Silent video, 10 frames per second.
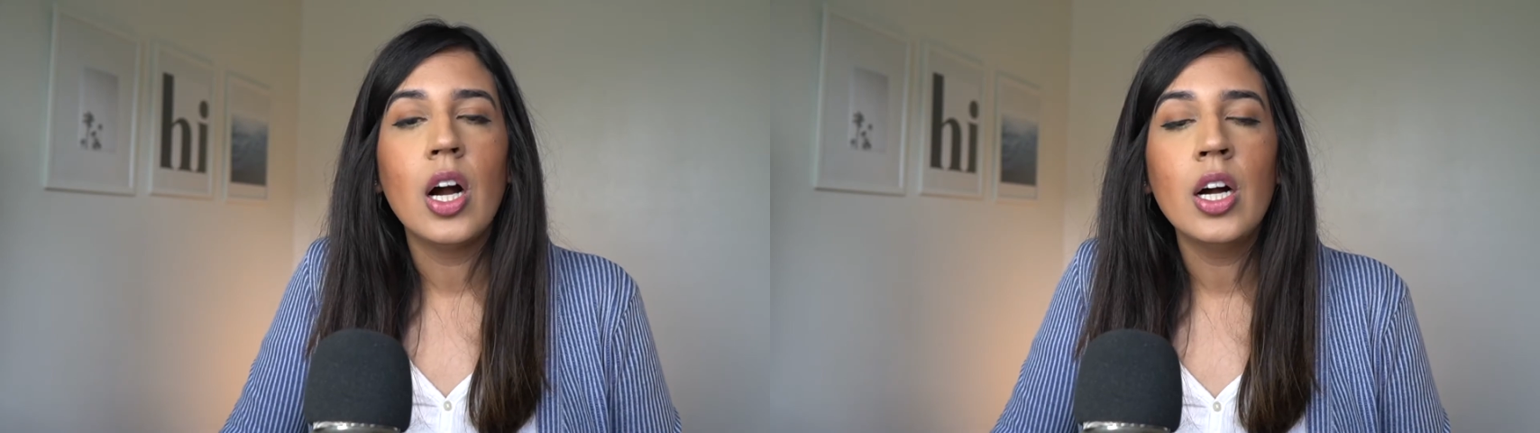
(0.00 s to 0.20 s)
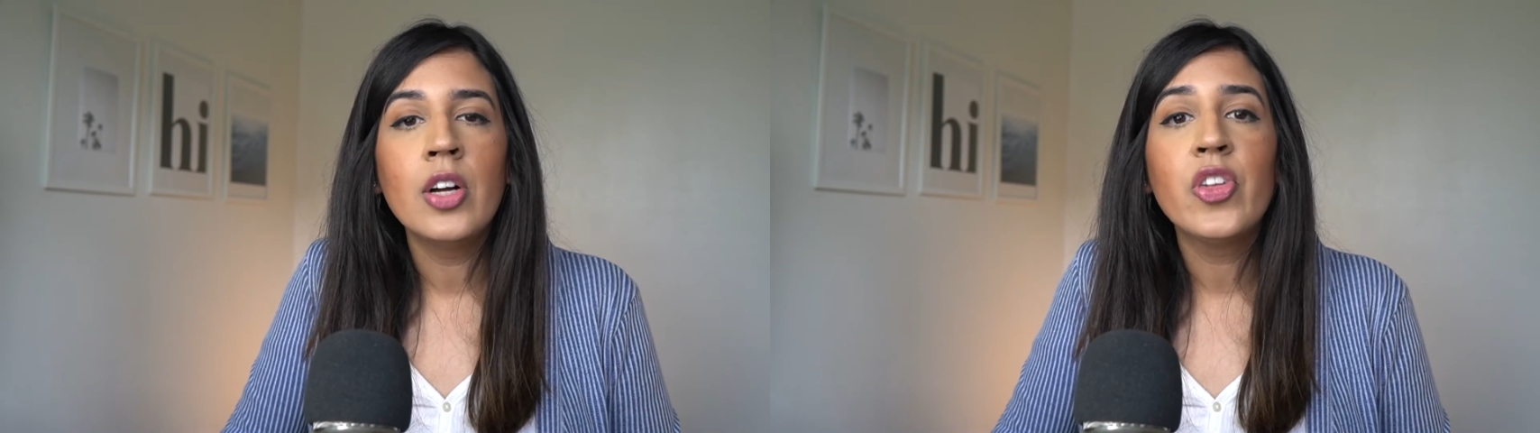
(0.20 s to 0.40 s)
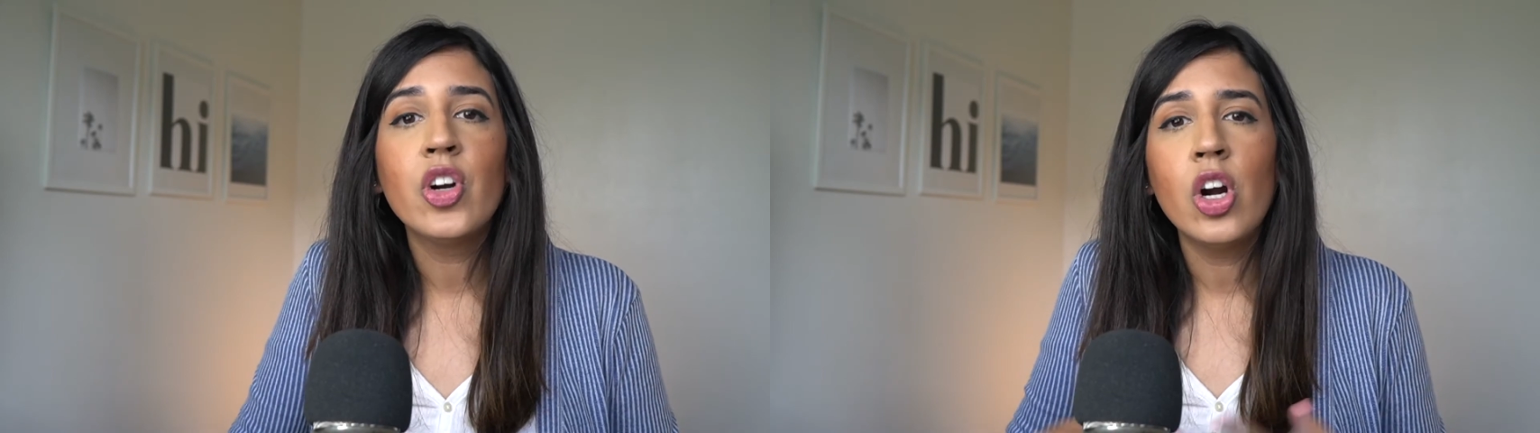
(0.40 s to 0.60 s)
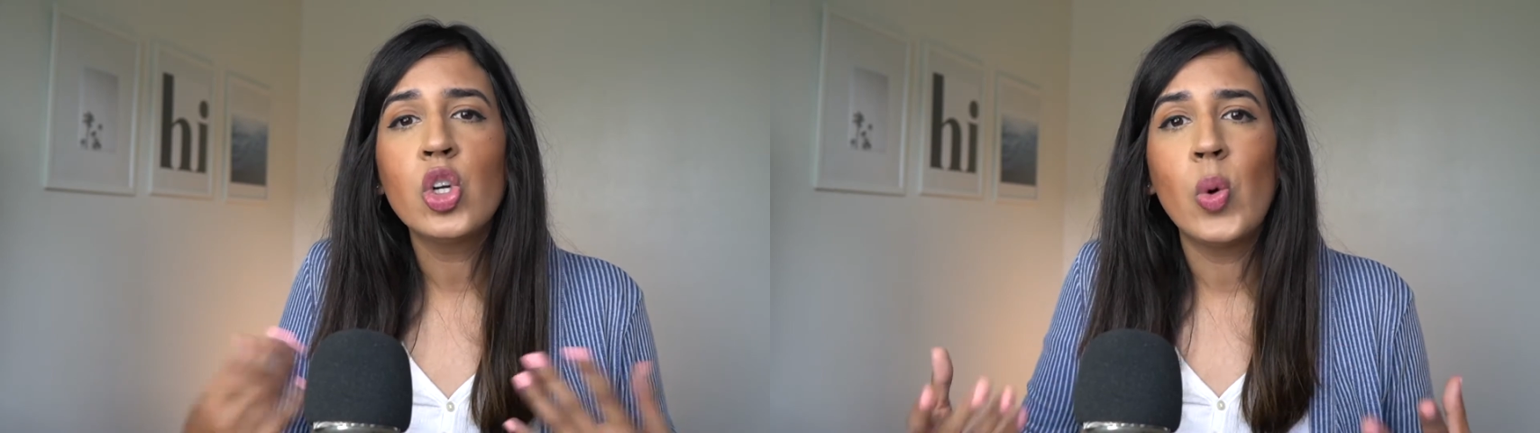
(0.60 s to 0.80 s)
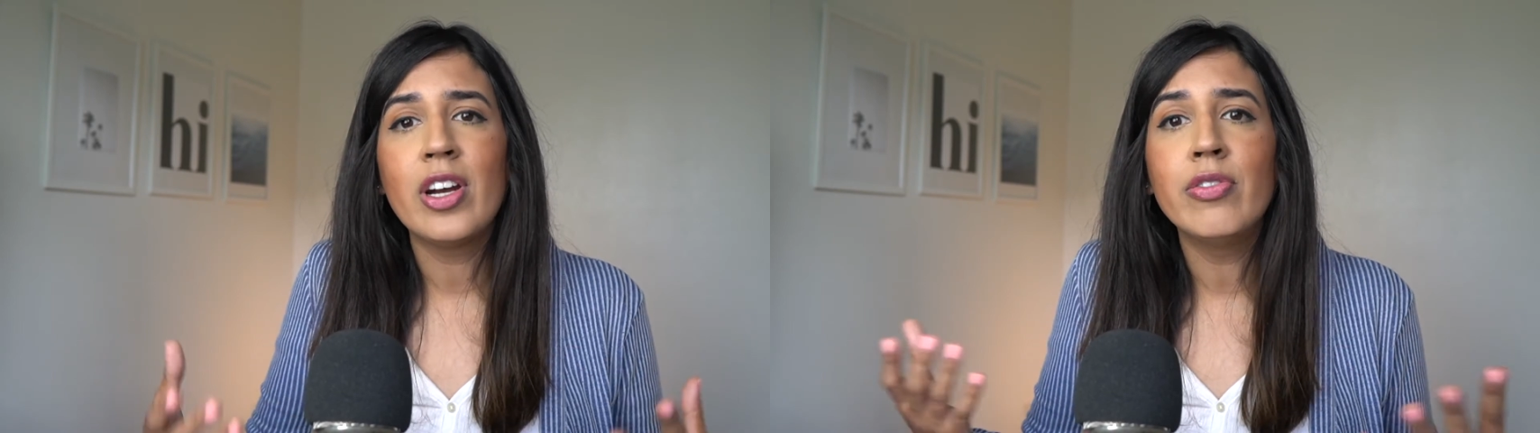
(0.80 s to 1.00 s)
uh, there are
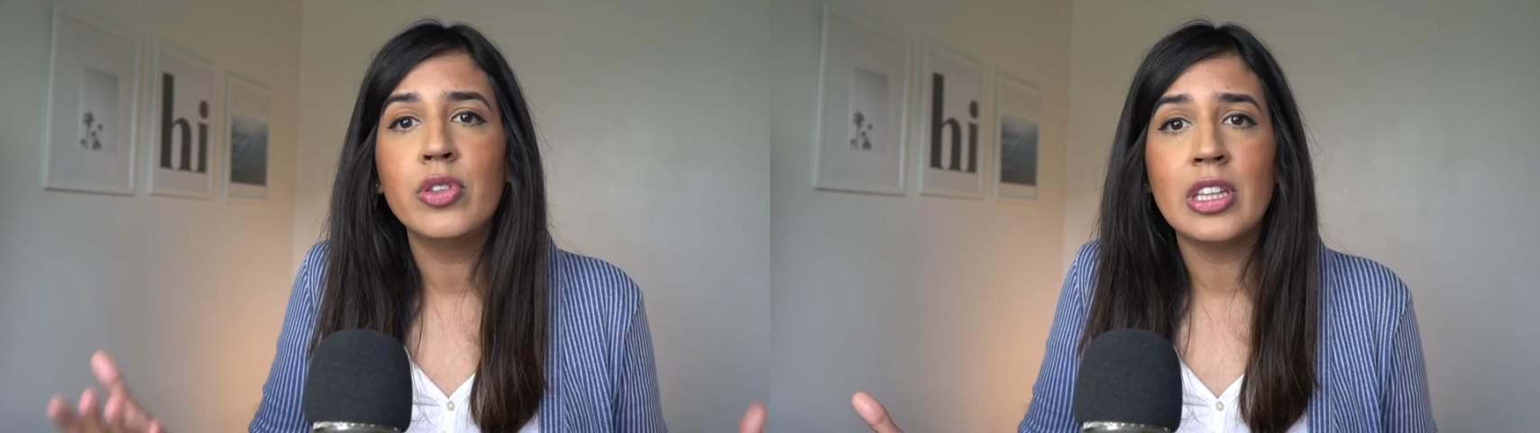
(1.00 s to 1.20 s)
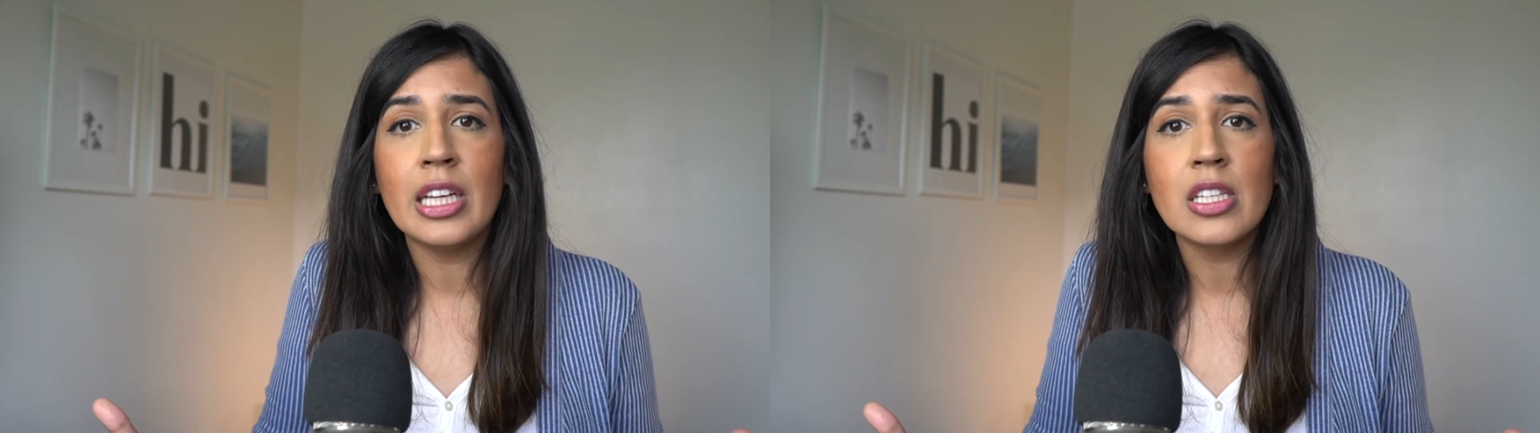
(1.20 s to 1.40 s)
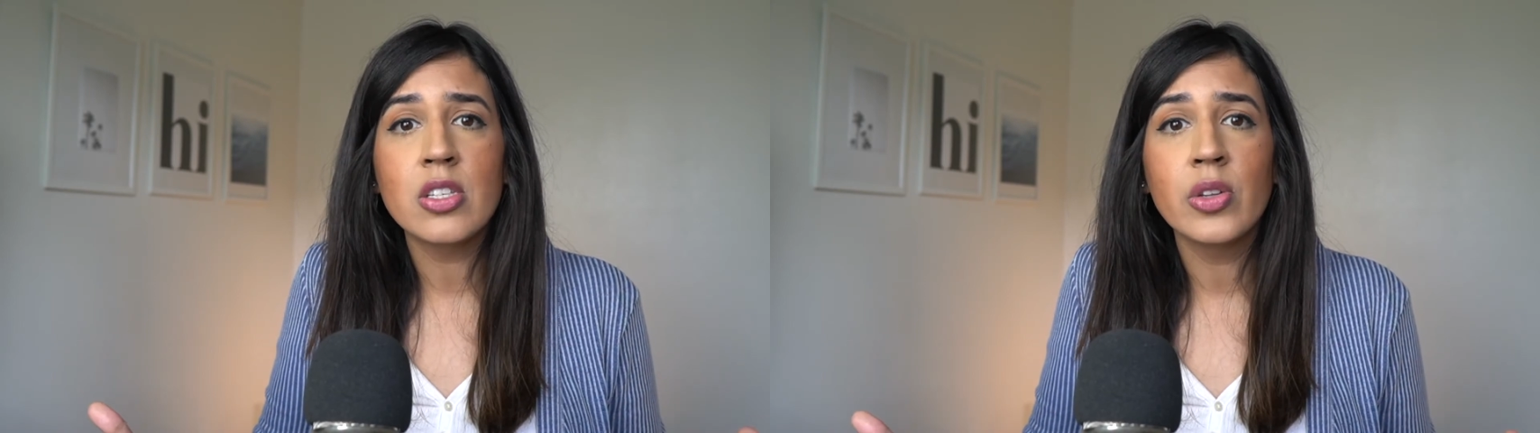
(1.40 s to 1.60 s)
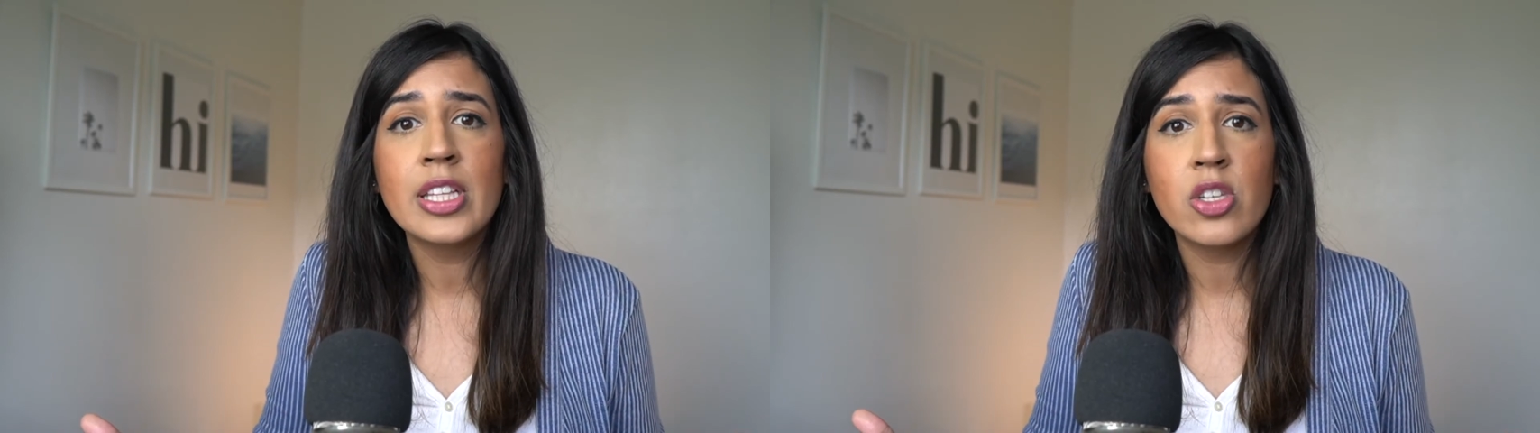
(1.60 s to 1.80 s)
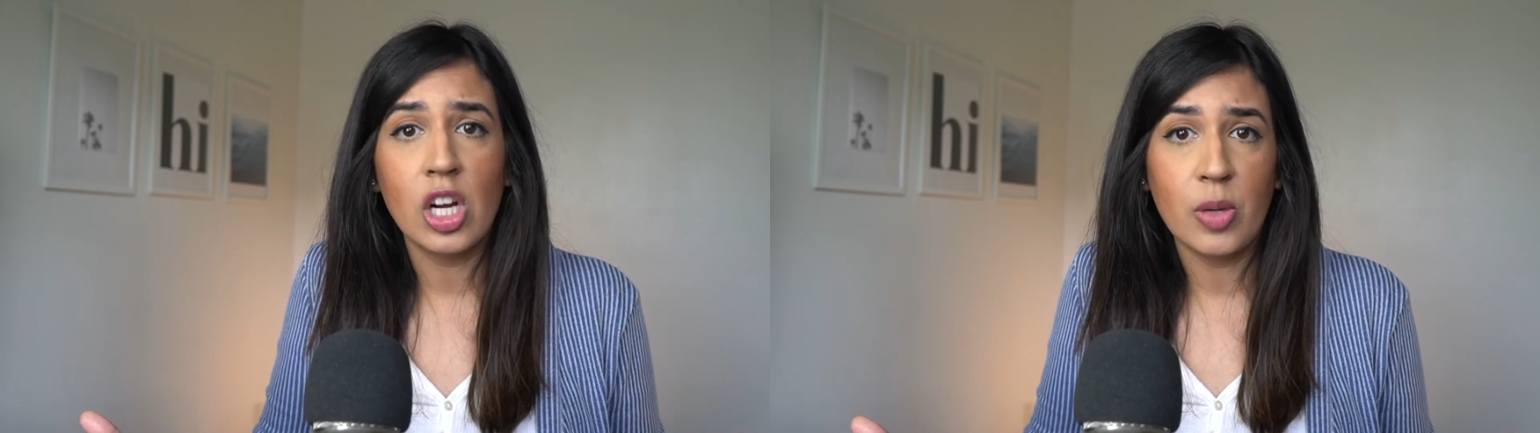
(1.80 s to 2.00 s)
quite a few things, so
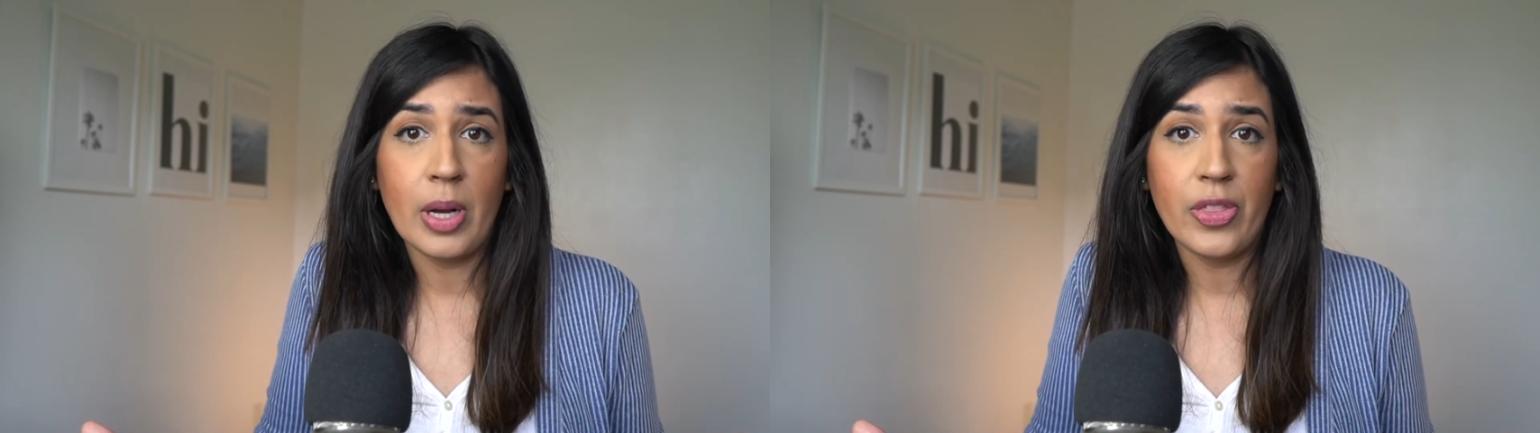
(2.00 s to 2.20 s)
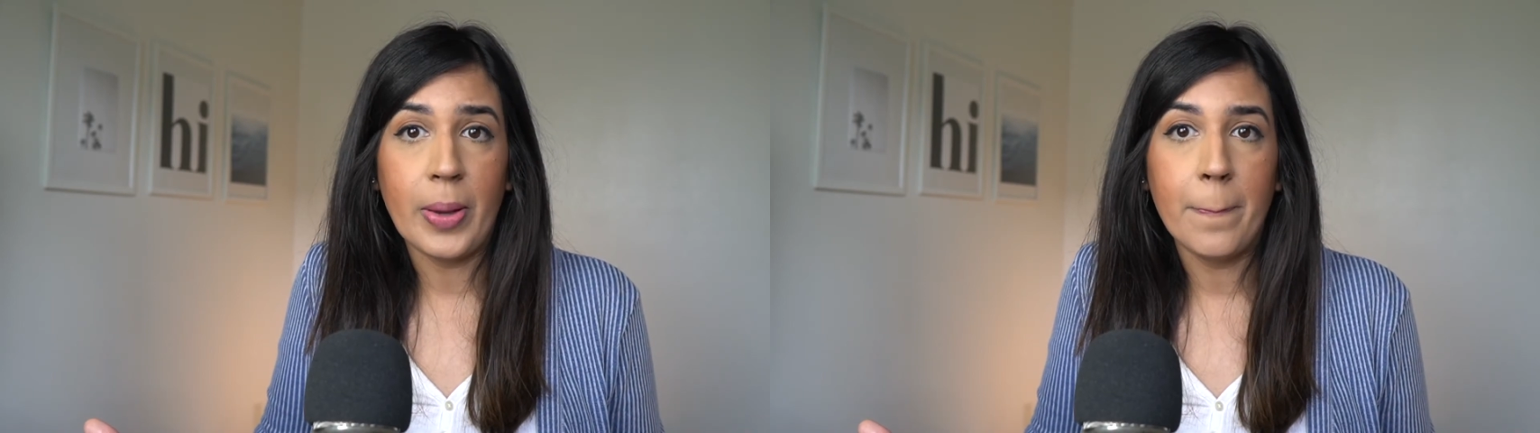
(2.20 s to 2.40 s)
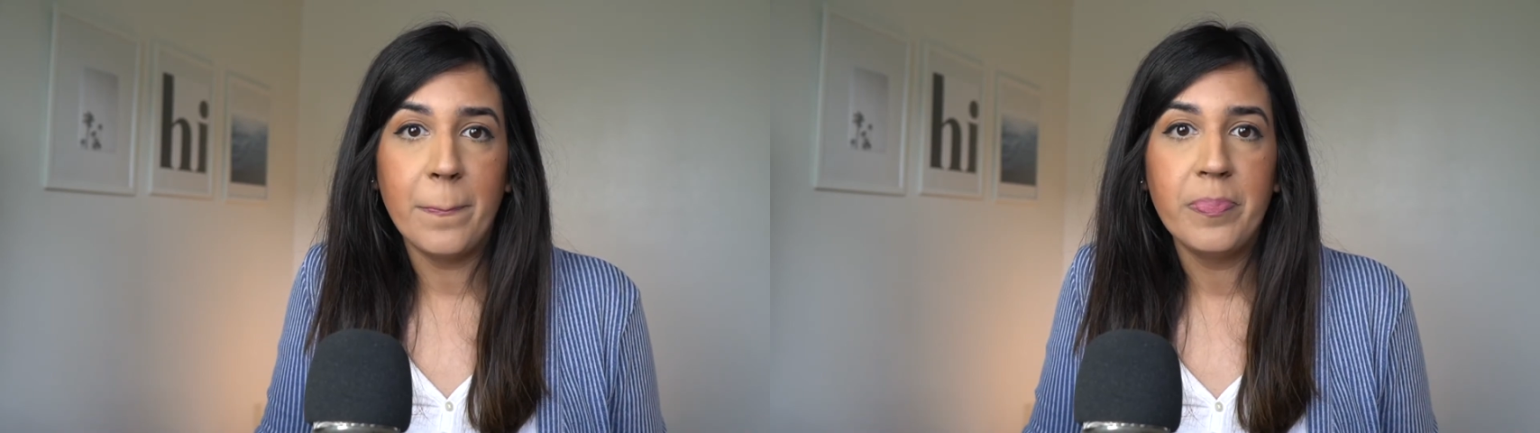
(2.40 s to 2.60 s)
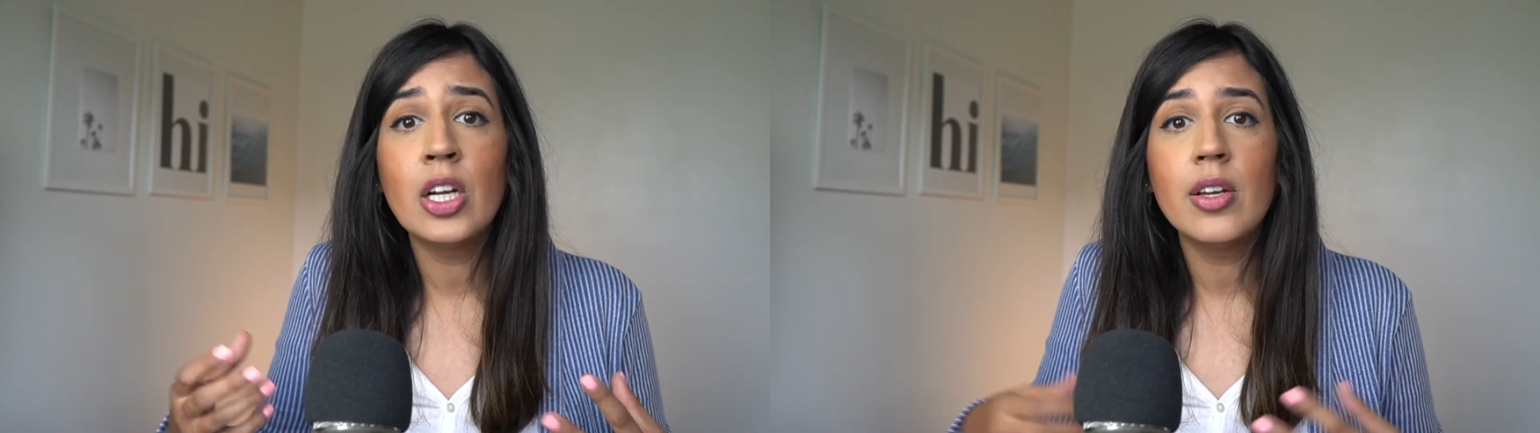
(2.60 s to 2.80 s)
let's talk about them.